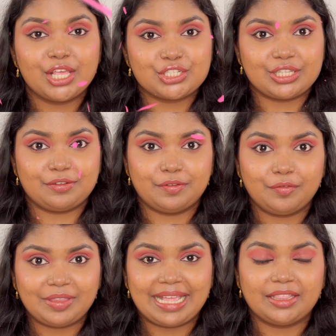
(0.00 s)
So the
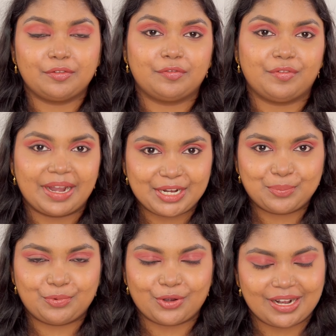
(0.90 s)
fifth and the
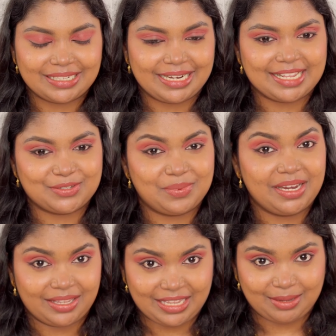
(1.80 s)
final product that has
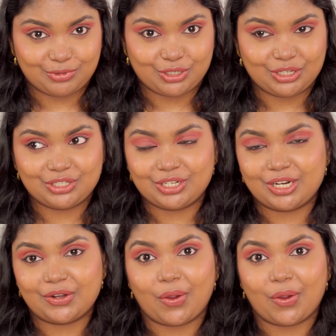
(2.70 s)
been a game changer